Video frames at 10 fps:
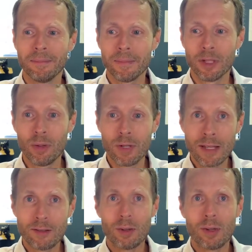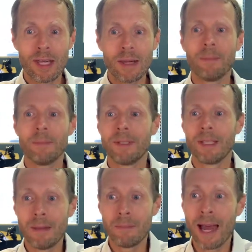you need to keep
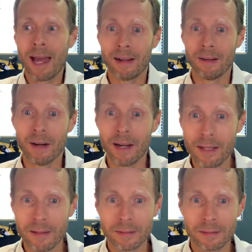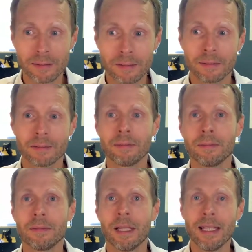at it, right?
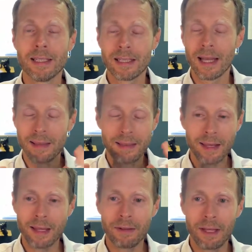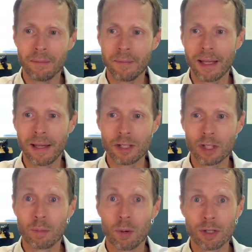I think of it in
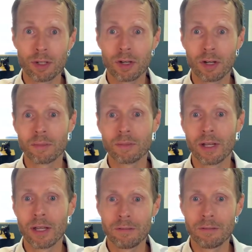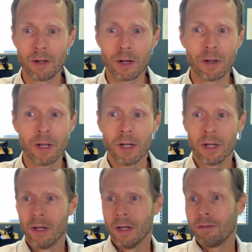sports terms. Like if you
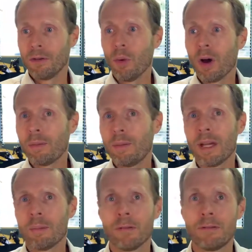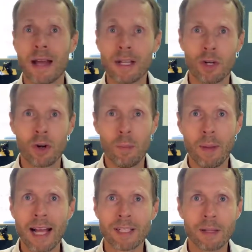want to be a professional
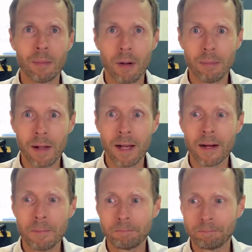basketball player,